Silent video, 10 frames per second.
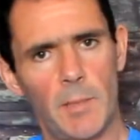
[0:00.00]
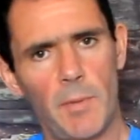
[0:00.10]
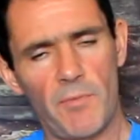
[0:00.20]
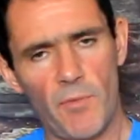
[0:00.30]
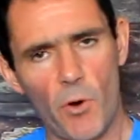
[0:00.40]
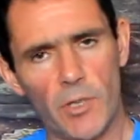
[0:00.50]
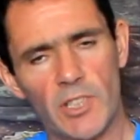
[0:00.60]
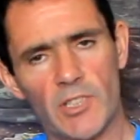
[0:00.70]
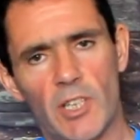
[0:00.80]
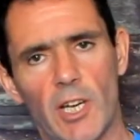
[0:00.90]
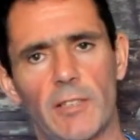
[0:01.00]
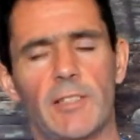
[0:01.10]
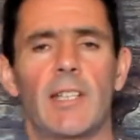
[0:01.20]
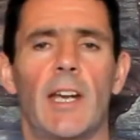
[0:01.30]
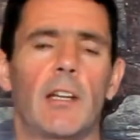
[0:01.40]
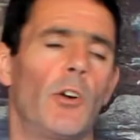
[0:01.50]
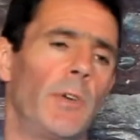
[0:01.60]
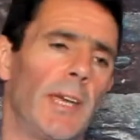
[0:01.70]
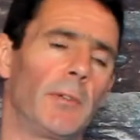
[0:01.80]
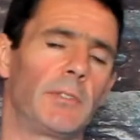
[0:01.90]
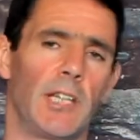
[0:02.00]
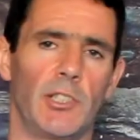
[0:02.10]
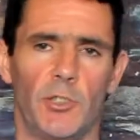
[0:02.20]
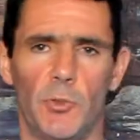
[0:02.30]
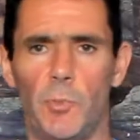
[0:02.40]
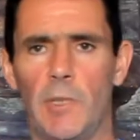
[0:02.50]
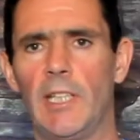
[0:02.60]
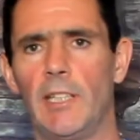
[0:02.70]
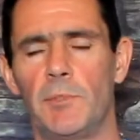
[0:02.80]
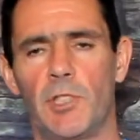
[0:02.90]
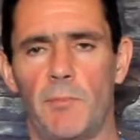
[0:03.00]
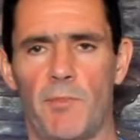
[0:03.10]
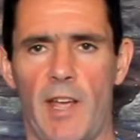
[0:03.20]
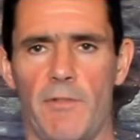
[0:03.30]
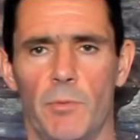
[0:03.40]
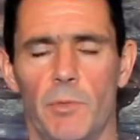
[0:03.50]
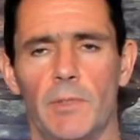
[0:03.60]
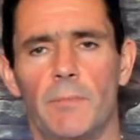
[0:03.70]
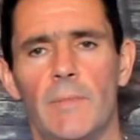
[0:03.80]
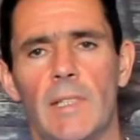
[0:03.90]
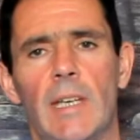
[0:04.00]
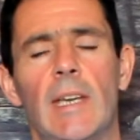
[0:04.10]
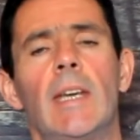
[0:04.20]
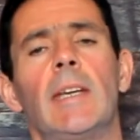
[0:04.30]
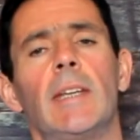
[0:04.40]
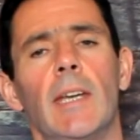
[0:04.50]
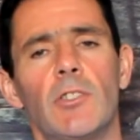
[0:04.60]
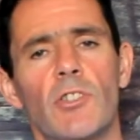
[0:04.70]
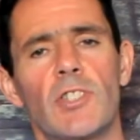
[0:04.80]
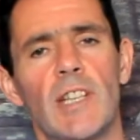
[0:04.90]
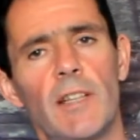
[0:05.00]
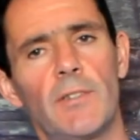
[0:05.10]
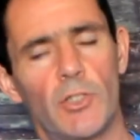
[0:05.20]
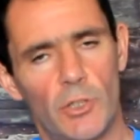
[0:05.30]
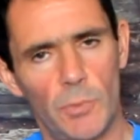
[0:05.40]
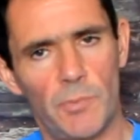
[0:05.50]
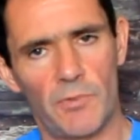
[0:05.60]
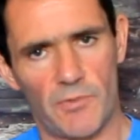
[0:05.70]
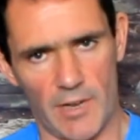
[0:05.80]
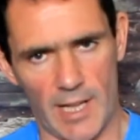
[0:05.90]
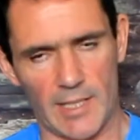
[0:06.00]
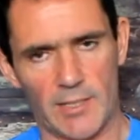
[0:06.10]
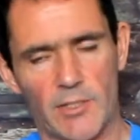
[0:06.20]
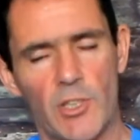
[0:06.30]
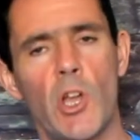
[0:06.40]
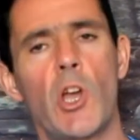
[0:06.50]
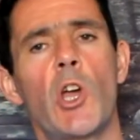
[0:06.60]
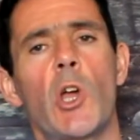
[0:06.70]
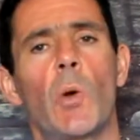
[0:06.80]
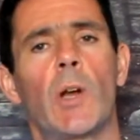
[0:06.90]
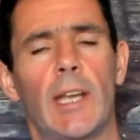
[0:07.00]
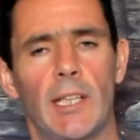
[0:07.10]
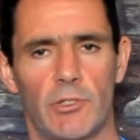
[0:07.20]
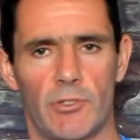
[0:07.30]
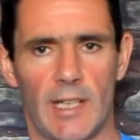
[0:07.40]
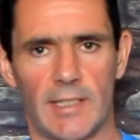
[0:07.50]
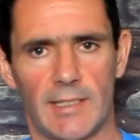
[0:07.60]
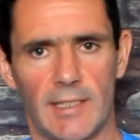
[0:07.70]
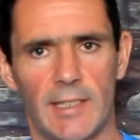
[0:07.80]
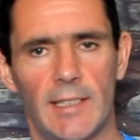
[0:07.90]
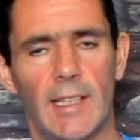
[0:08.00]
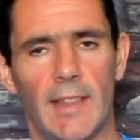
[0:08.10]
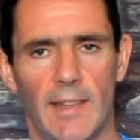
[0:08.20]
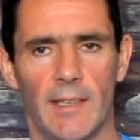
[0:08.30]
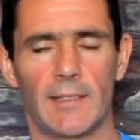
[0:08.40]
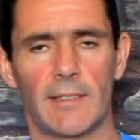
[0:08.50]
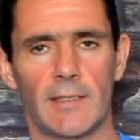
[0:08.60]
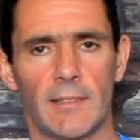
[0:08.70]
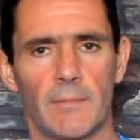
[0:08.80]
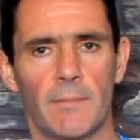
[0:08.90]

Before you decide to start going out there doing mediumship for everyone, get yourself a group of friends who are interested in this